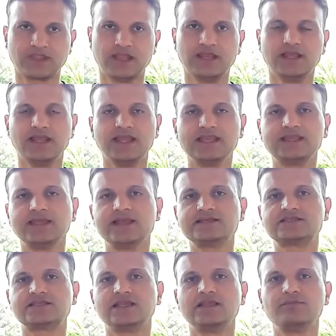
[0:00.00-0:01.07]
In
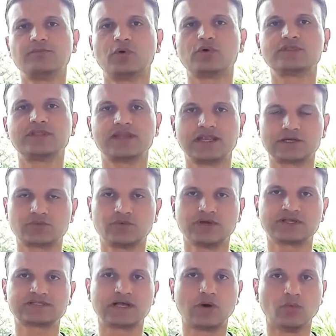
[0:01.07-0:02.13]
ADHD, both the
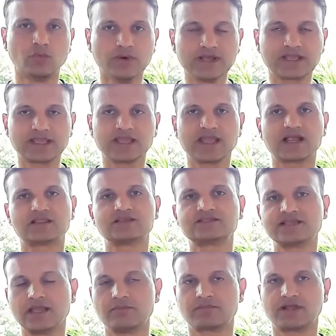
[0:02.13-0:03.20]
networks are working at the
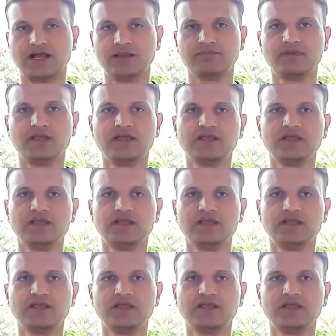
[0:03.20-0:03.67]
same time,